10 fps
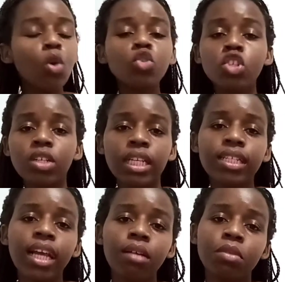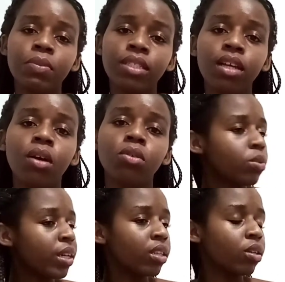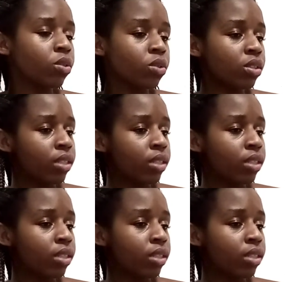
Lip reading: chocolate calms me down during those